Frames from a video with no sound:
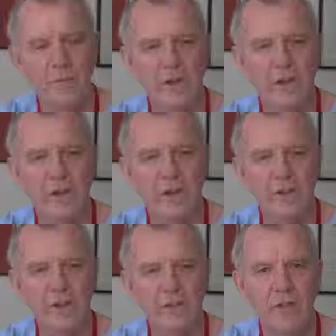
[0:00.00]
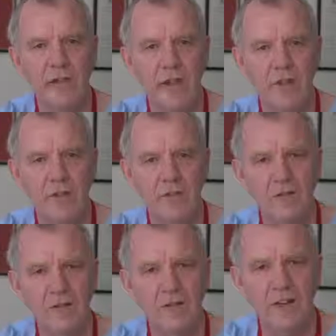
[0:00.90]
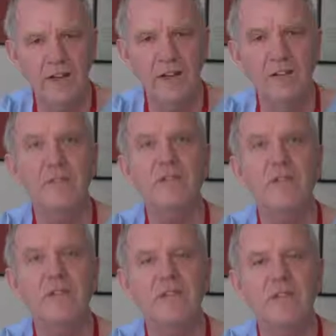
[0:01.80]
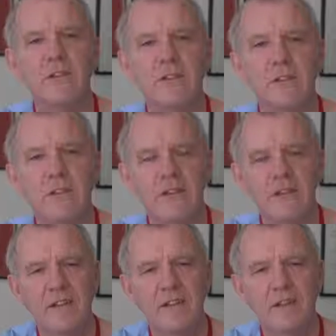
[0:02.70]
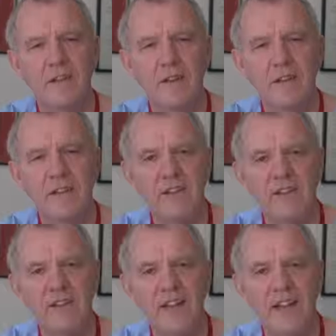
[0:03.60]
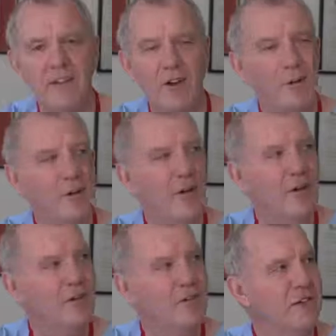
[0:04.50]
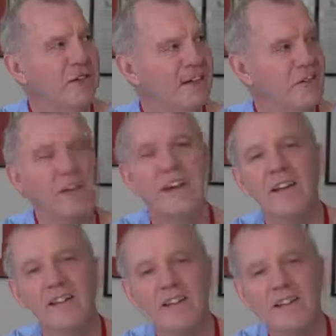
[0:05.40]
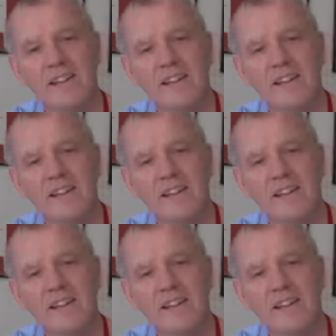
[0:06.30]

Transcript: We're here having a video for Neil to vlog his ROBIO device